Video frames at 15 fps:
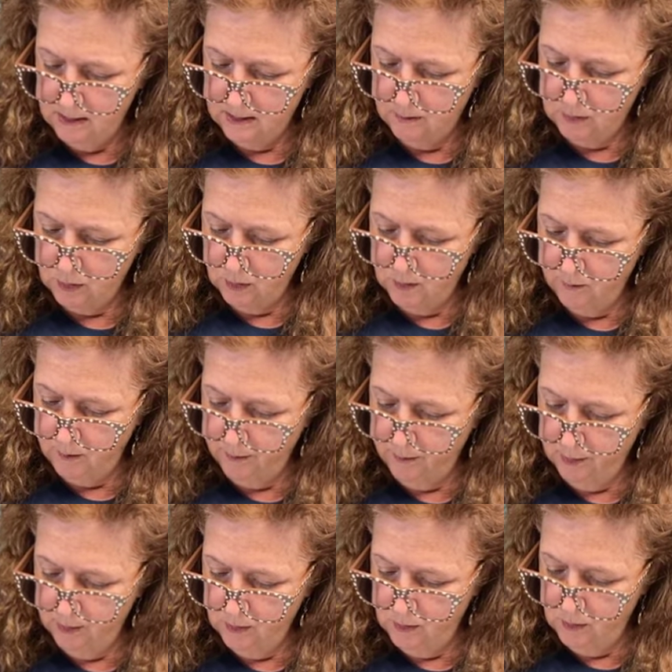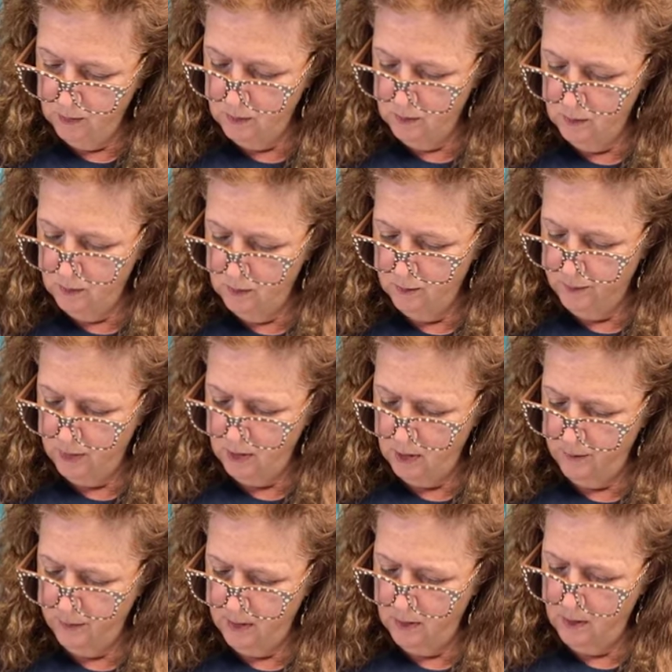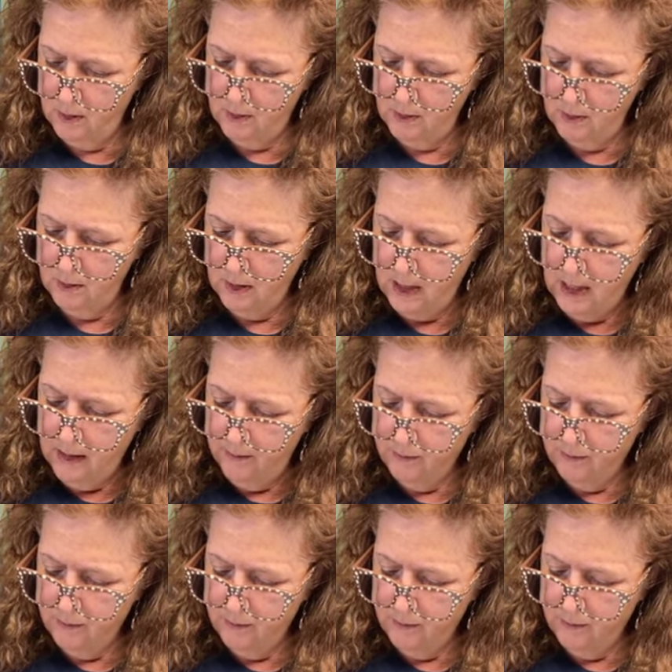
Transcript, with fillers: some sort of a blue purple,